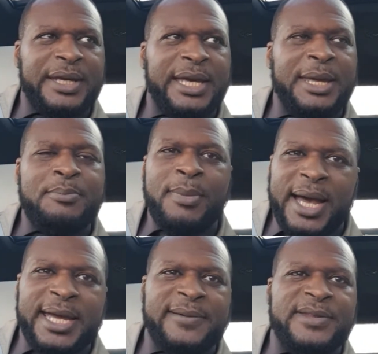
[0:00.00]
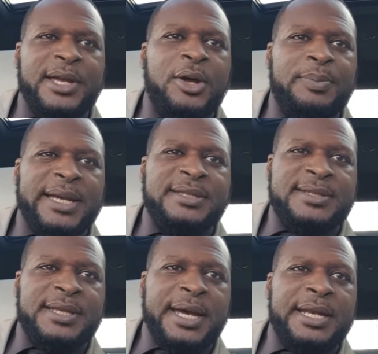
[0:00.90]
he might have to go back to
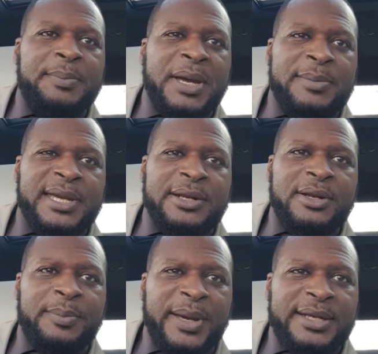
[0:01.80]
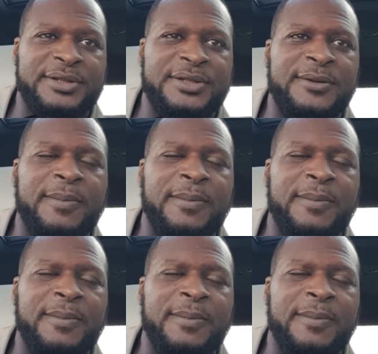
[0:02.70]
starting Aubameyang on the bench,